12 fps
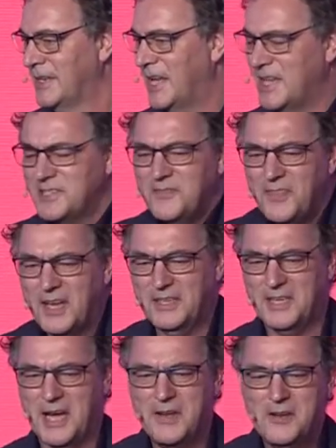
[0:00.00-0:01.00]
isn't that
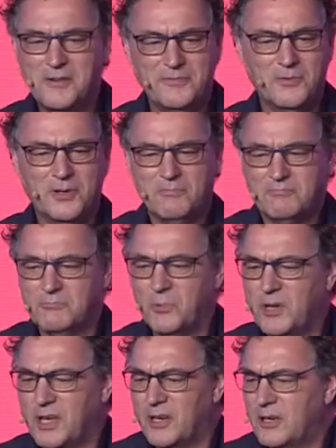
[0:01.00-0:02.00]
kind of what
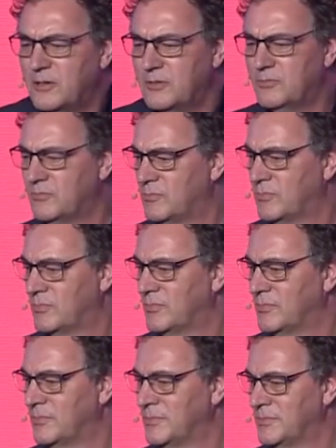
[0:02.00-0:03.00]
we are?
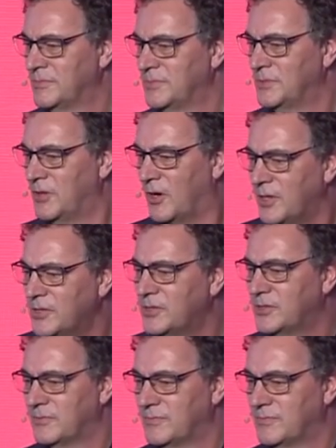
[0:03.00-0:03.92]
Knowledge?